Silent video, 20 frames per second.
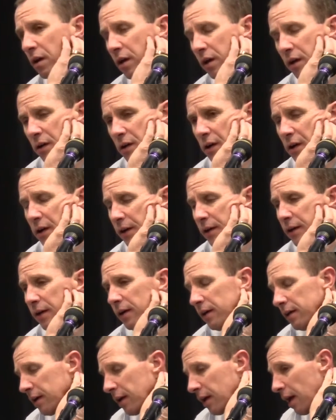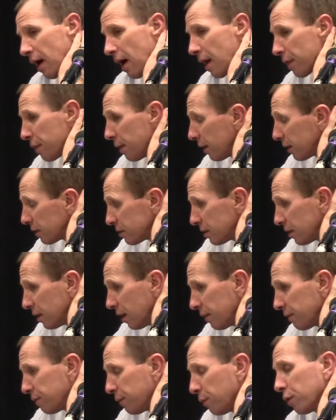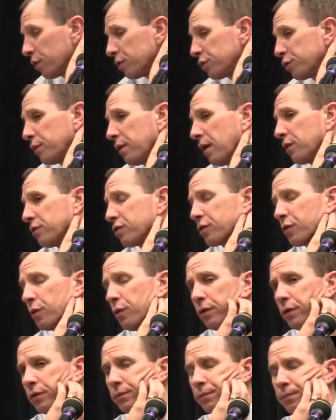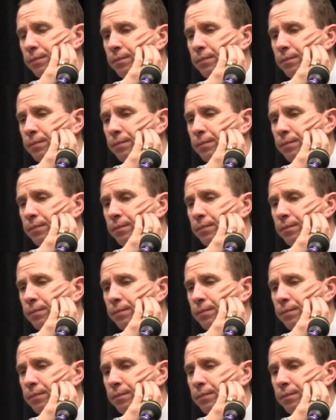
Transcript: he did a lot of things tonight for us without scoring.